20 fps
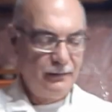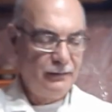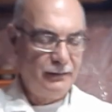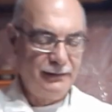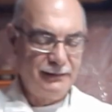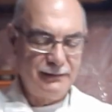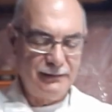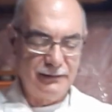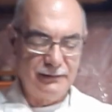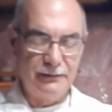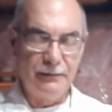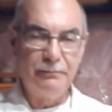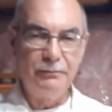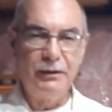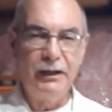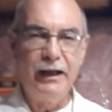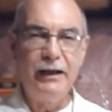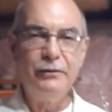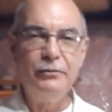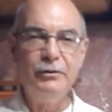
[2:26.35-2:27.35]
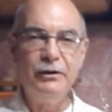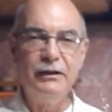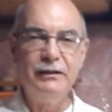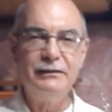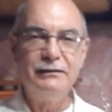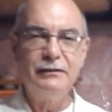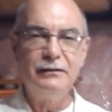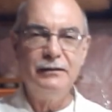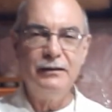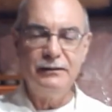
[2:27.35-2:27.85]
This is some plywood.
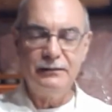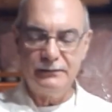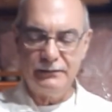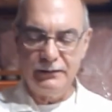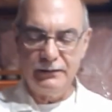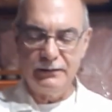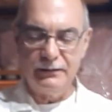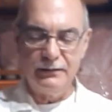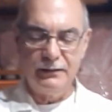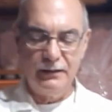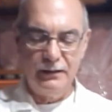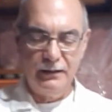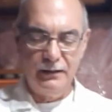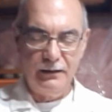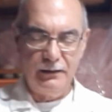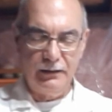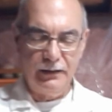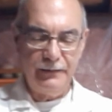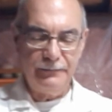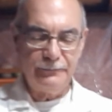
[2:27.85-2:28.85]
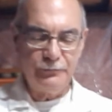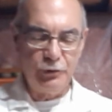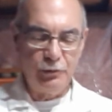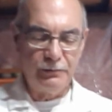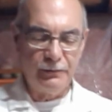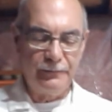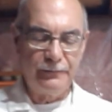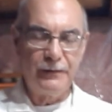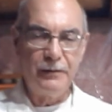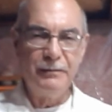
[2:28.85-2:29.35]
It's a
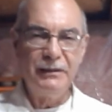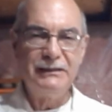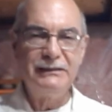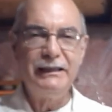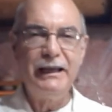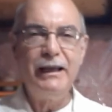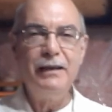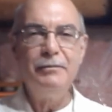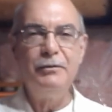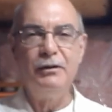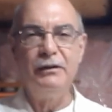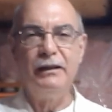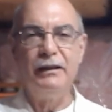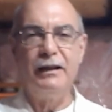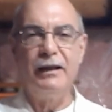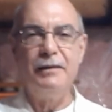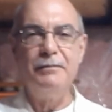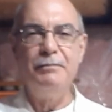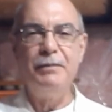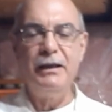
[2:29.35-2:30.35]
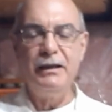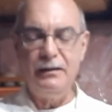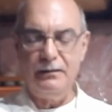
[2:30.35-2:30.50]
leftover from a table that I